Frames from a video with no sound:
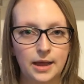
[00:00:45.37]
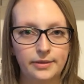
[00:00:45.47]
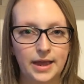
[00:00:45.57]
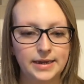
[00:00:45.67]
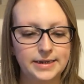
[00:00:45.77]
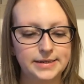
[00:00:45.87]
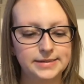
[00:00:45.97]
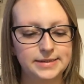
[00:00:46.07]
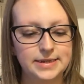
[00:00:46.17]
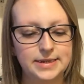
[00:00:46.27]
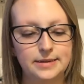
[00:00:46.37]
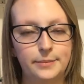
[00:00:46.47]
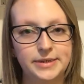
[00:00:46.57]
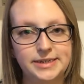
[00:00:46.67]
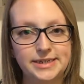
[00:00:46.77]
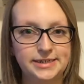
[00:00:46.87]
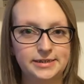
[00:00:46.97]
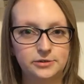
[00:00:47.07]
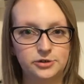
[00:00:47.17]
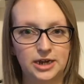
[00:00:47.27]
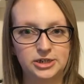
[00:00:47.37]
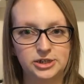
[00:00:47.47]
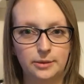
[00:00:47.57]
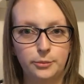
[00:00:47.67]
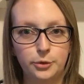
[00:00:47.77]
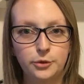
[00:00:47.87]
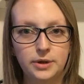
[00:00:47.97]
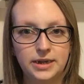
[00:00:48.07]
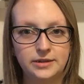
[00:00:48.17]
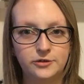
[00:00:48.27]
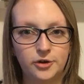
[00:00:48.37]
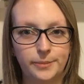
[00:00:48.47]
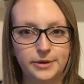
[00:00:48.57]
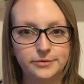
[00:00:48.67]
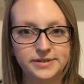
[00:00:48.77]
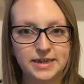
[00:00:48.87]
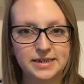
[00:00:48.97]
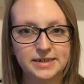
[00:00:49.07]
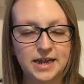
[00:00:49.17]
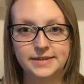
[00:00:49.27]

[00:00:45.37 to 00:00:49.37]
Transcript: and that is the Batiste Dry Shampoo in the Tropical Scent.